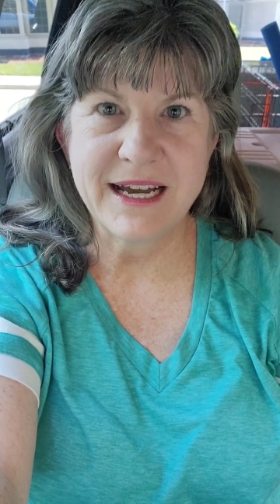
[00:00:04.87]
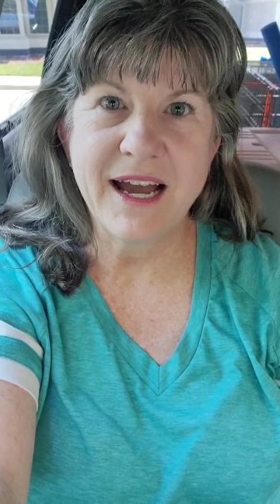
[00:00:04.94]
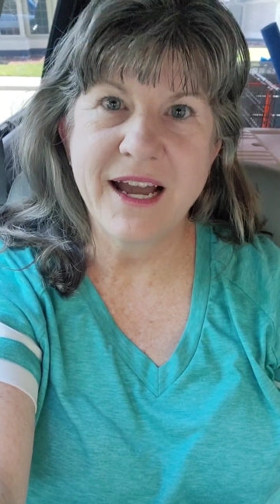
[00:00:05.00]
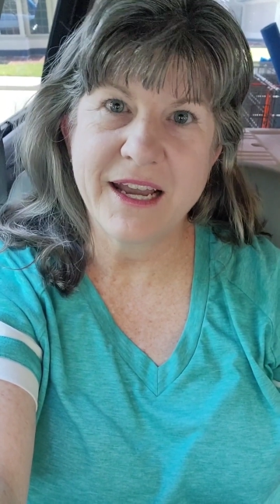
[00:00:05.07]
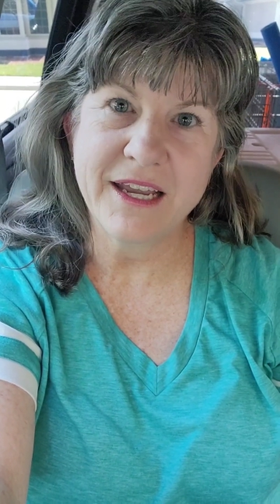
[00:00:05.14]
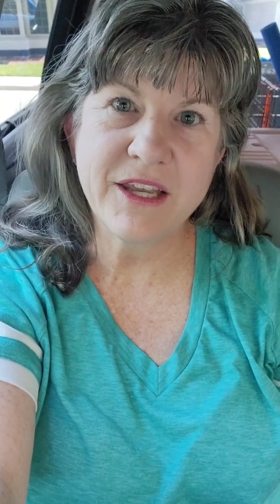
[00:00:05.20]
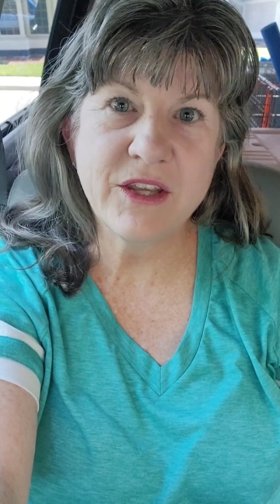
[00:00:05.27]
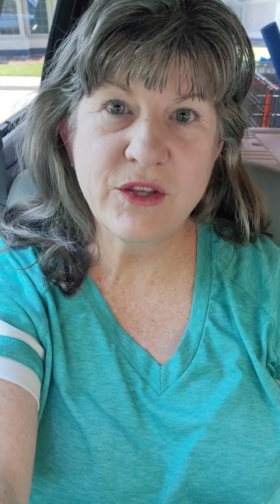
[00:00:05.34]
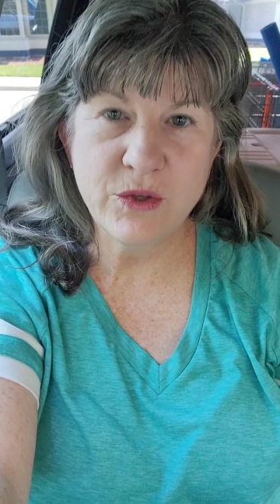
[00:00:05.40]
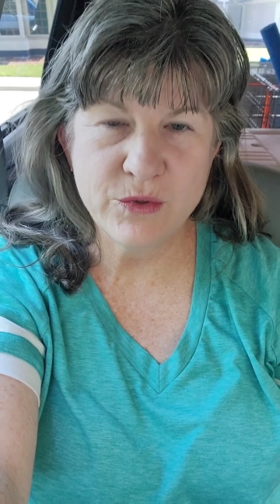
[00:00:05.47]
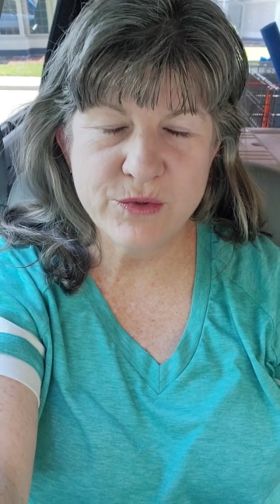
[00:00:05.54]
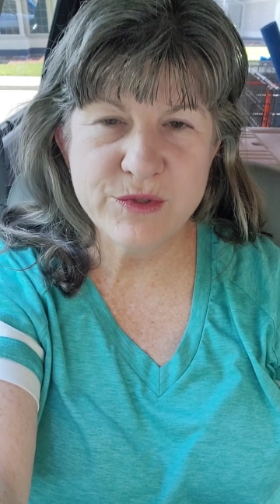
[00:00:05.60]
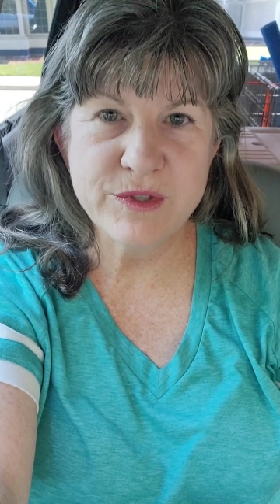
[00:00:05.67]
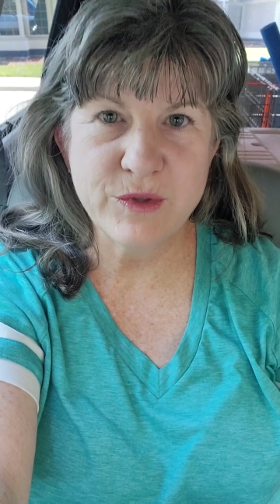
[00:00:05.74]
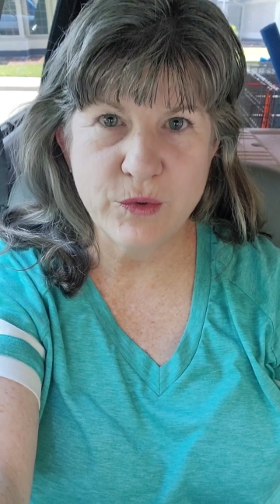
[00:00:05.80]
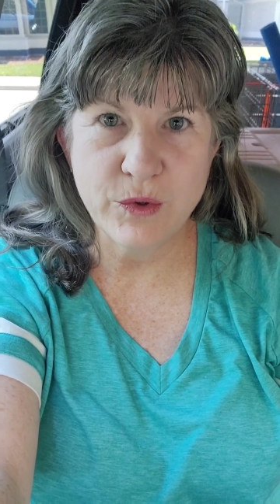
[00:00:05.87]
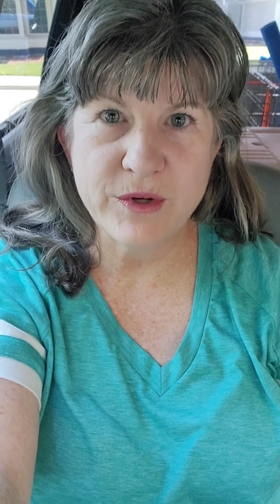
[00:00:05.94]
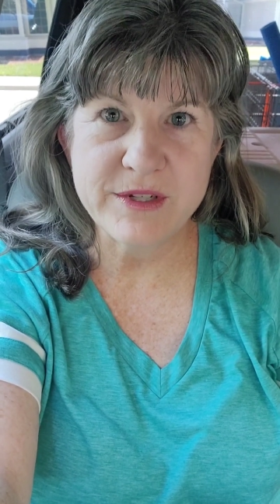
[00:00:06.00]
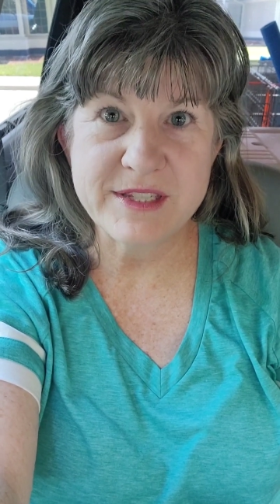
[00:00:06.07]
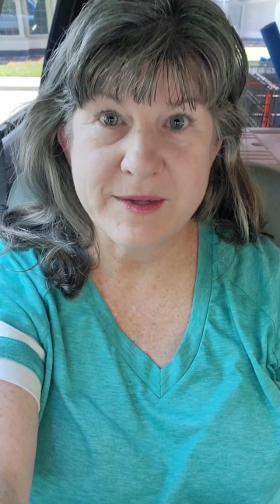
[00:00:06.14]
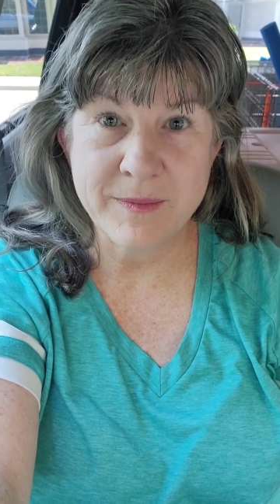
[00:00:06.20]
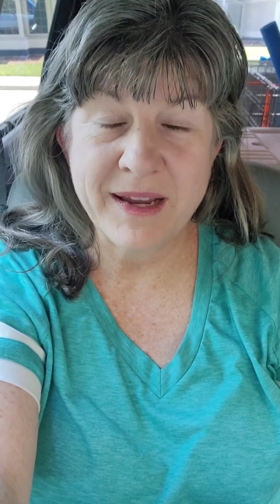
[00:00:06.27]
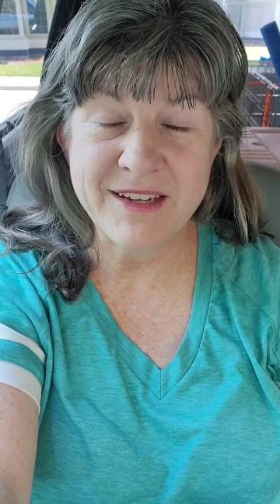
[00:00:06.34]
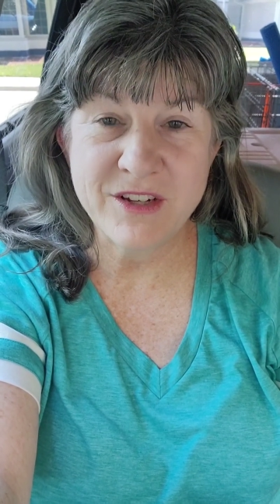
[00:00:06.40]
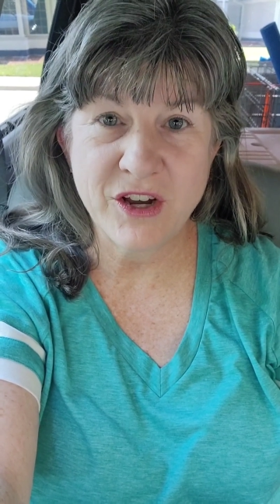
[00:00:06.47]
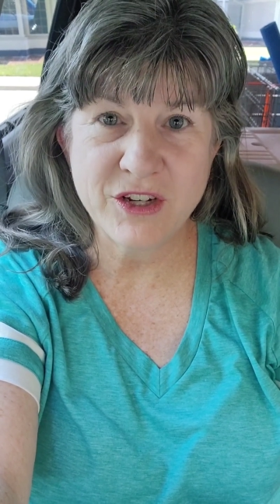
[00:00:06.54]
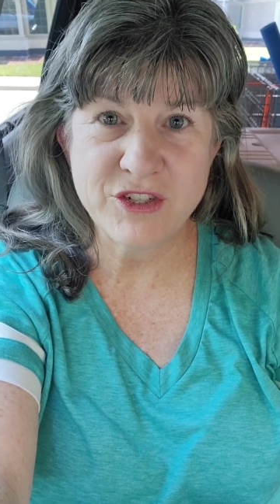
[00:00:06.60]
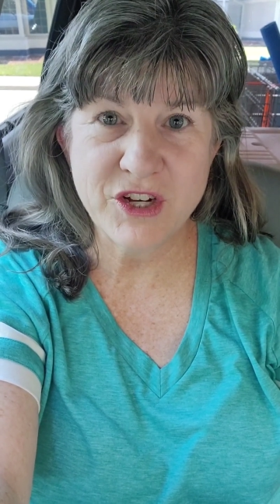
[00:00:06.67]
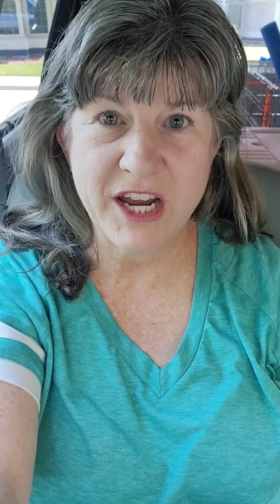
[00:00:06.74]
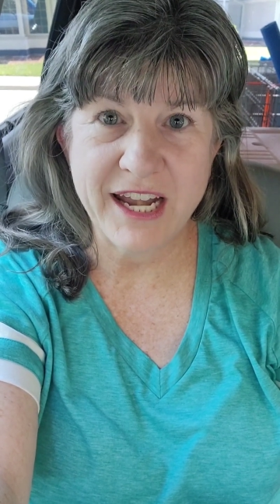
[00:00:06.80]
I use lures in my
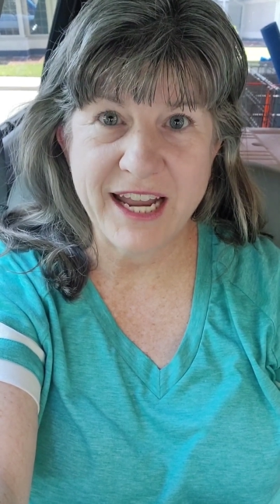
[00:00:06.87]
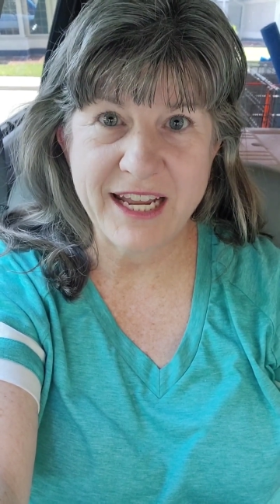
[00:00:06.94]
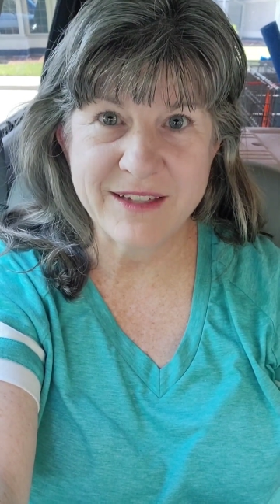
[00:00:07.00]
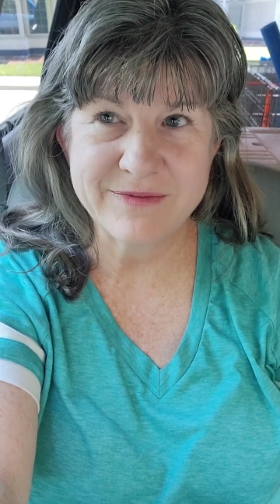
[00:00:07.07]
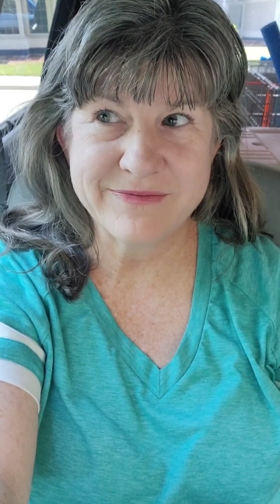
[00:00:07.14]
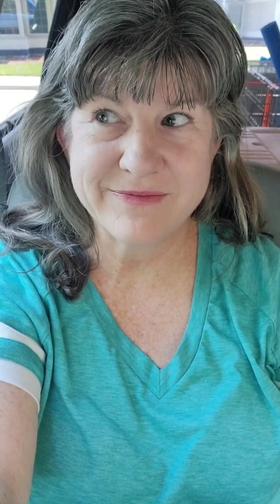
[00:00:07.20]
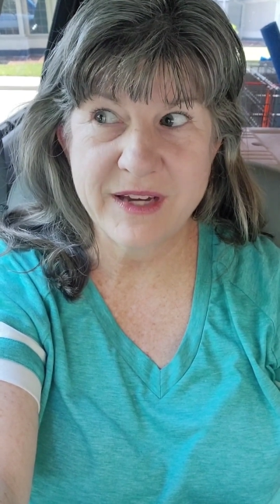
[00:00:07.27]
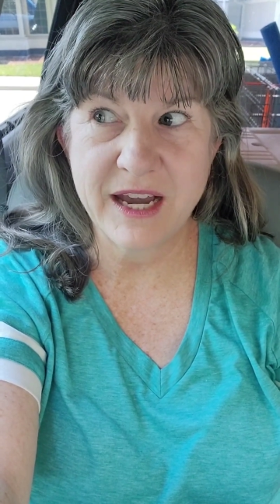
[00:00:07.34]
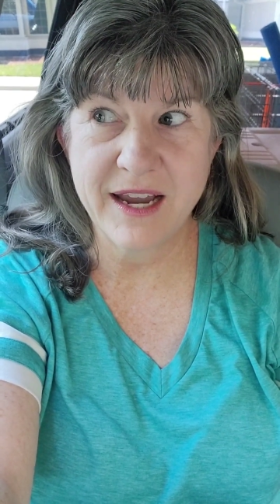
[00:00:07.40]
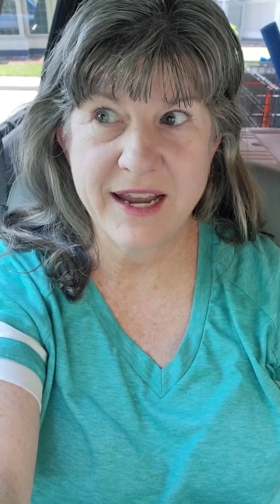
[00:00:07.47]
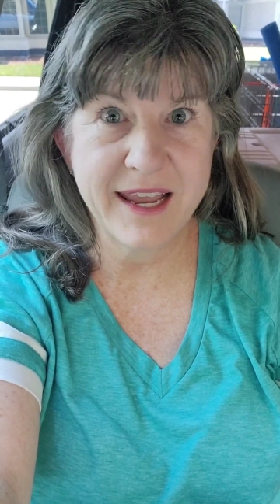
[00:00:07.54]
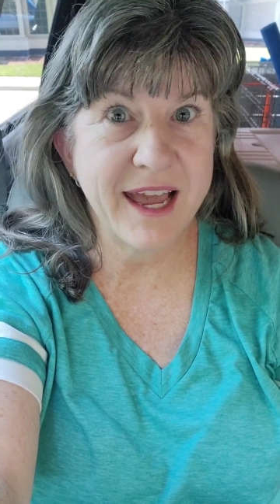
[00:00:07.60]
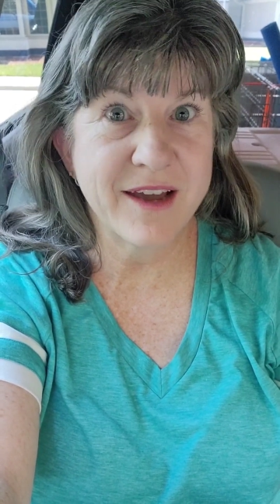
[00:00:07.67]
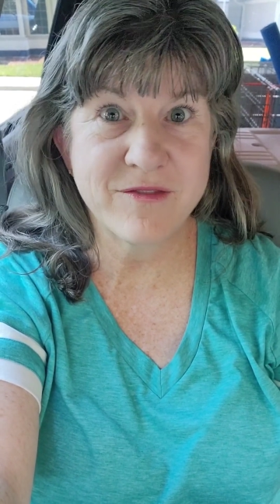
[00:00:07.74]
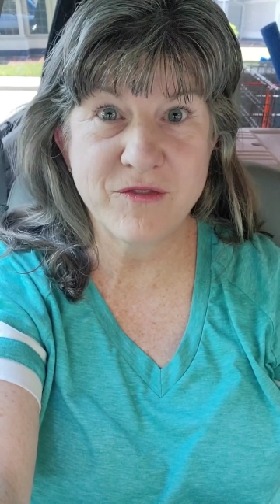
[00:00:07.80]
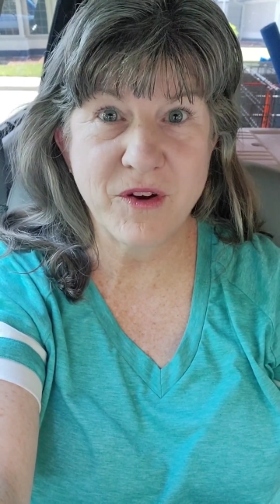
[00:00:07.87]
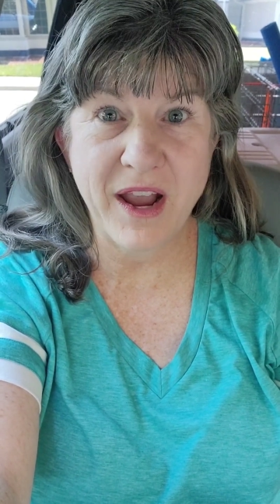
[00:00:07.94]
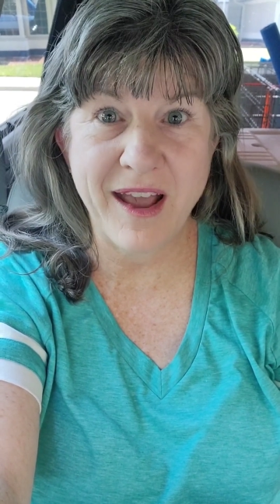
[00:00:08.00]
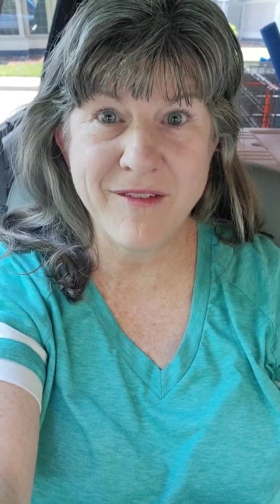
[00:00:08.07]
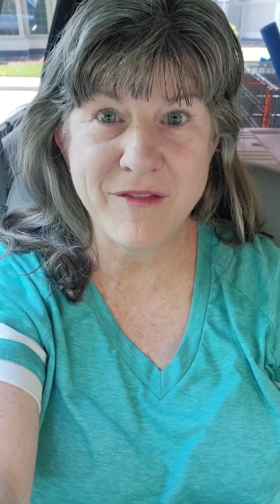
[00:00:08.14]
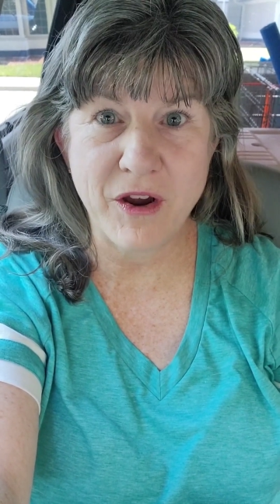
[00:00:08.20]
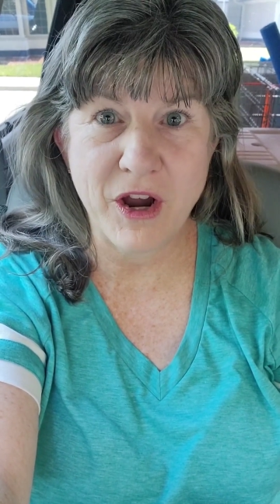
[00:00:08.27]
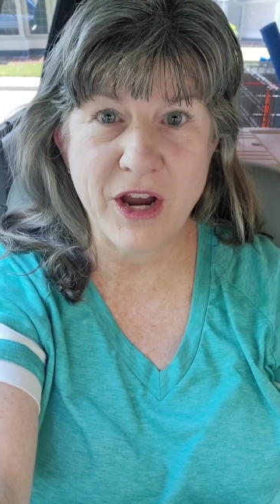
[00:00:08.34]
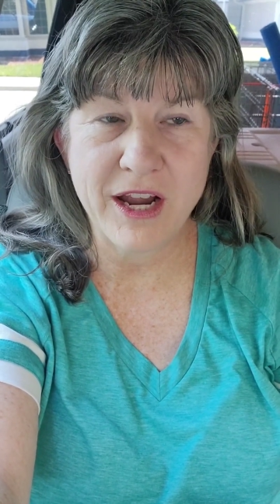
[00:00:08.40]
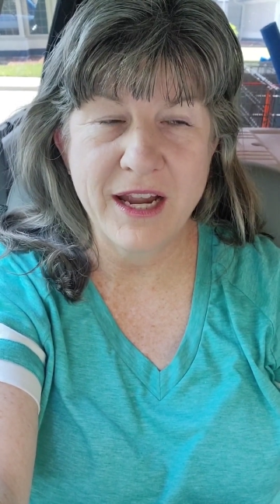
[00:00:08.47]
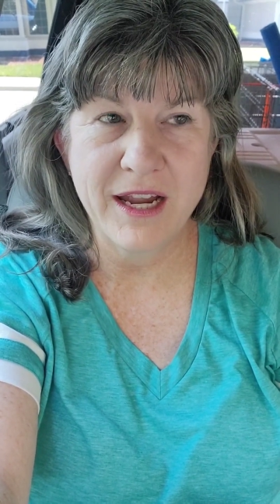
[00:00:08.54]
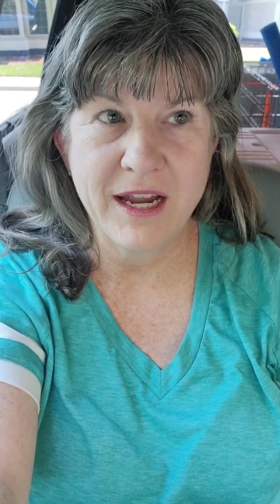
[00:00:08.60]
dog training. I have forever.